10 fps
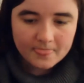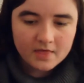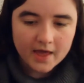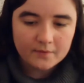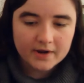
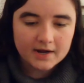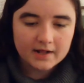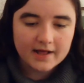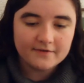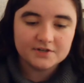That way
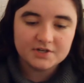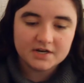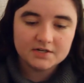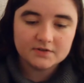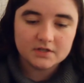I'll have a
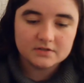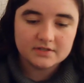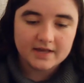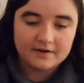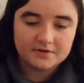change of clothes in
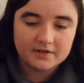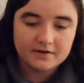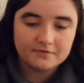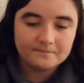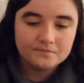the
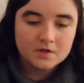afterlife.